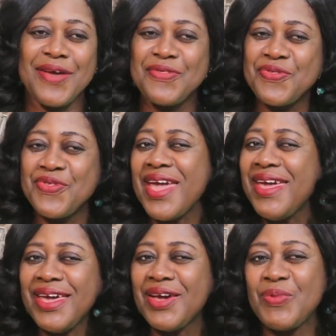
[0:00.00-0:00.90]
I
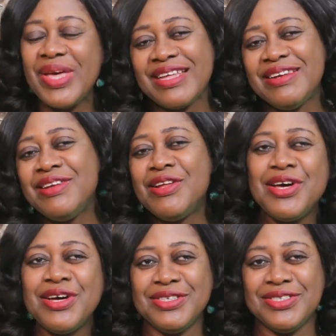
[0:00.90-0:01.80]
think we can
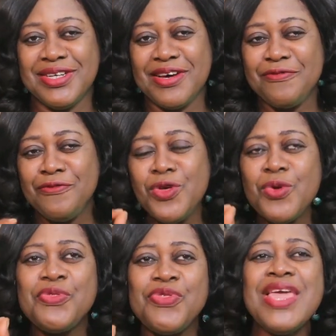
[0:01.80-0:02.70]
learn a
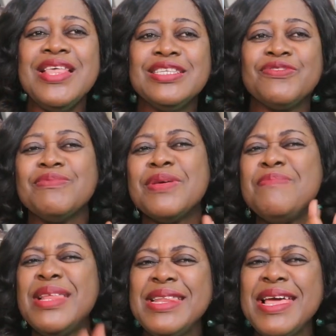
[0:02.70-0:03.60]
few things from
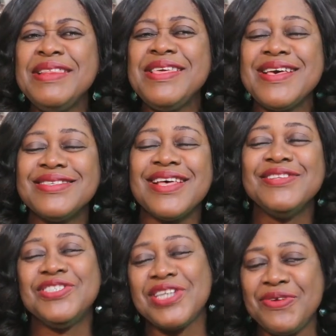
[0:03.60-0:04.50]
the millennials
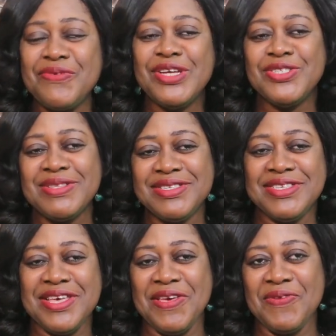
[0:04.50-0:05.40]
and
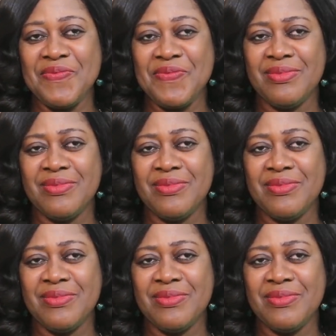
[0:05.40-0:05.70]
Generation Z.